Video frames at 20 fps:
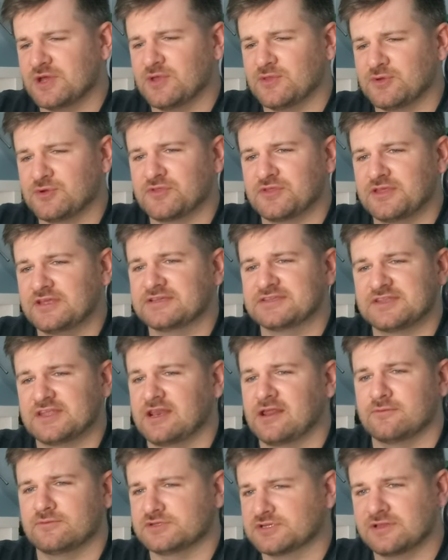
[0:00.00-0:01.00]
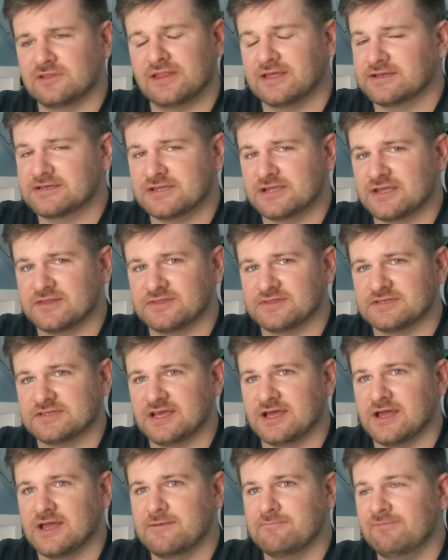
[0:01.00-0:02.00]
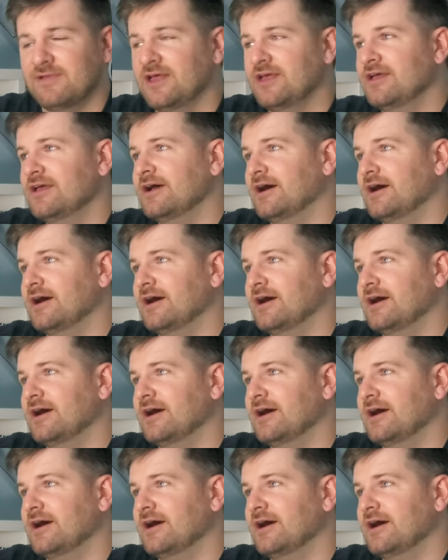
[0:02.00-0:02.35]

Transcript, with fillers: other things that I was collecting at the time,